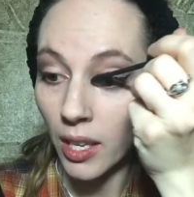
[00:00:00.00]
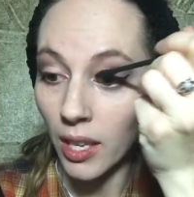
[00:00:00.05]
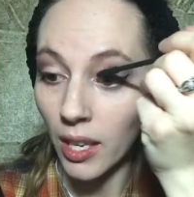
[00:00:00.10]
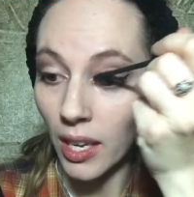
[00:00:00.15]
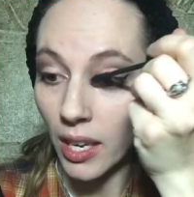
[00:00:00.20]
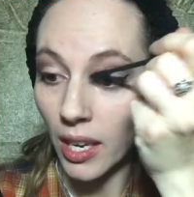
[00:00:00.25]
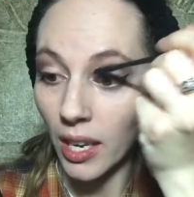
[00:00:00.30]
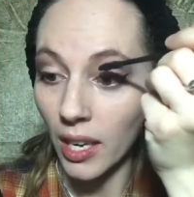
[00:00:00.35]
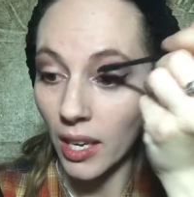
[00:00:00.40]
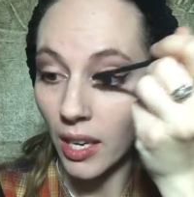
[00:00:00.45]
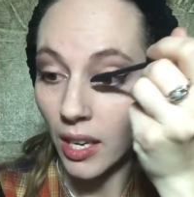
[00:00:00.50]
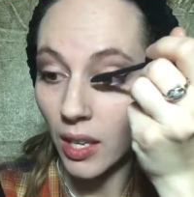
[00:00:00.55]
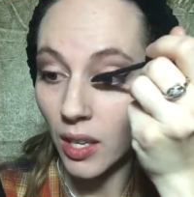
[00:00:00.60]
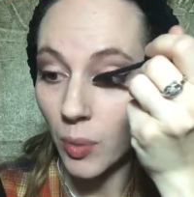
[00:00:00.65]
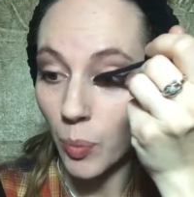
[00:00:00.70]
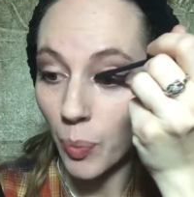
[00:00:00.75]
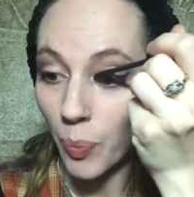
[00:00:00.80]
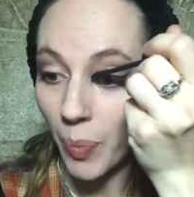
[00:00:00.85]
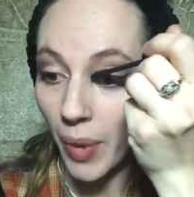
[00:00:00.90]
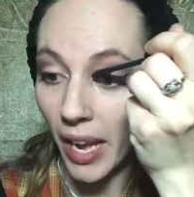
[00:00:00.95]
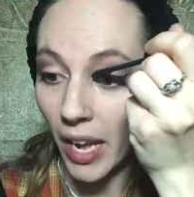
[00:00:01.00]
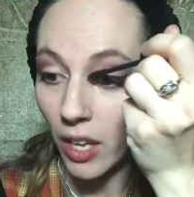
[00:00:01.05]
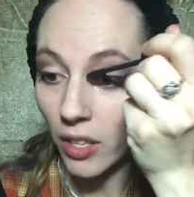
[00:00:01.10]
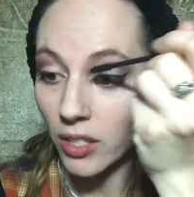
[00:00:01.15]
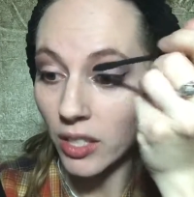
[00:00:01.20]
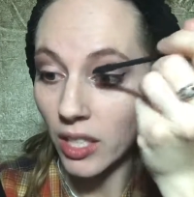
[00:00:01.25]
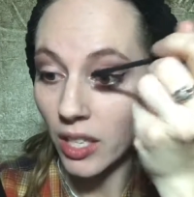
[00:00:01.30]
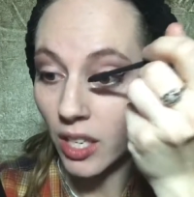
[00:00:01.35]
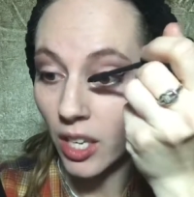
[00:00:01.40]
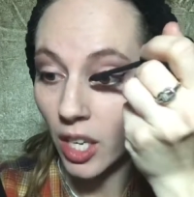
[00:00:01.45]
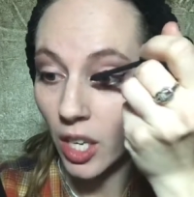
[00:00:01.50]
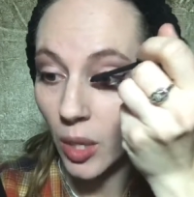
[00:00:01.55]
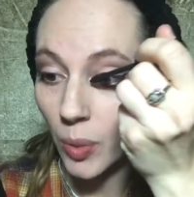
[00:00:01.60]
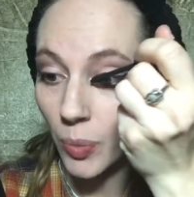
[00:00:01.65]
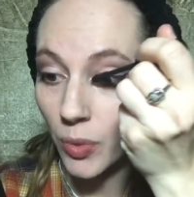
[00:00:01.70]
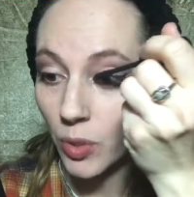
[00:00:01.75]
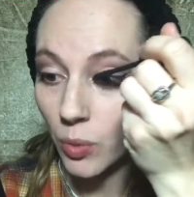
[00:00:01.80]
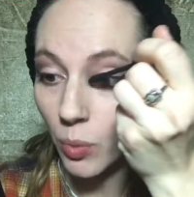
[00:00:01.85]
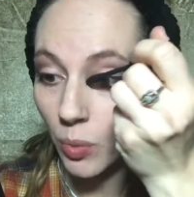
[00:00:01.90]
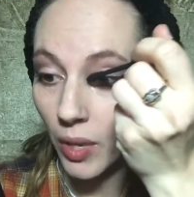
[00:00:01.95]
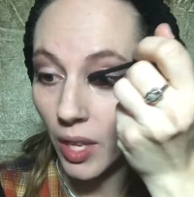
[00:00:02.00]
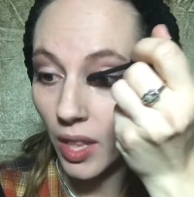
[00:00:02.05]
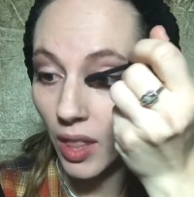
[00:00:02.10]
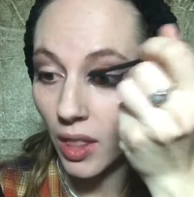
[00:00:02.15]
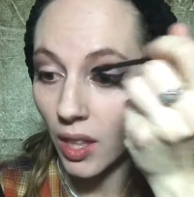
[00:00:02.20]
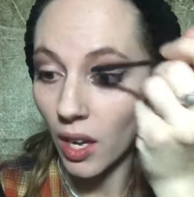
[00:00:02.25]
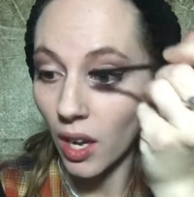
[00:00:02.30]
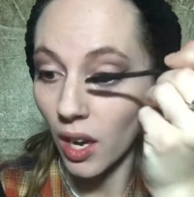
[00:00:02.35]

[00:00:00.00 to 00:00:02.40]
and biotin helps with